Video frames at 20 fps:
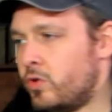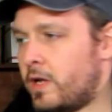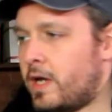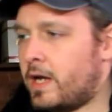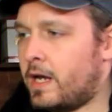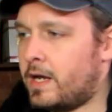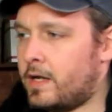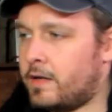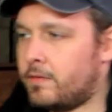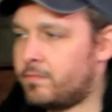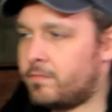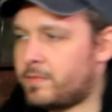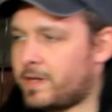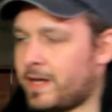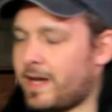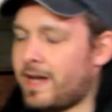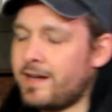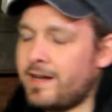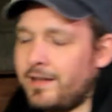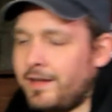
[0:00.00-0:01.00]
and
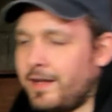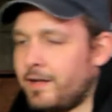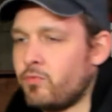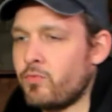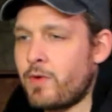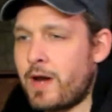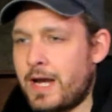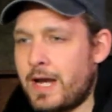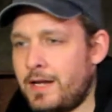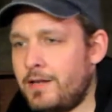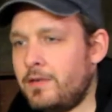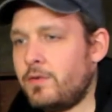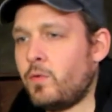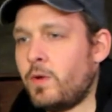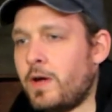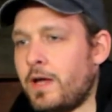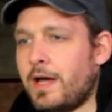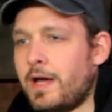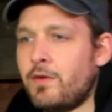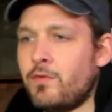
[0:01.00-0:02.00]
kind of like rated the
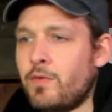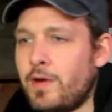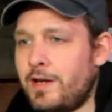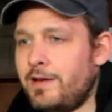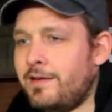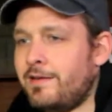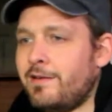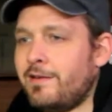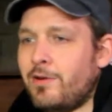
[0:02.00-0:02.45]
way I rate,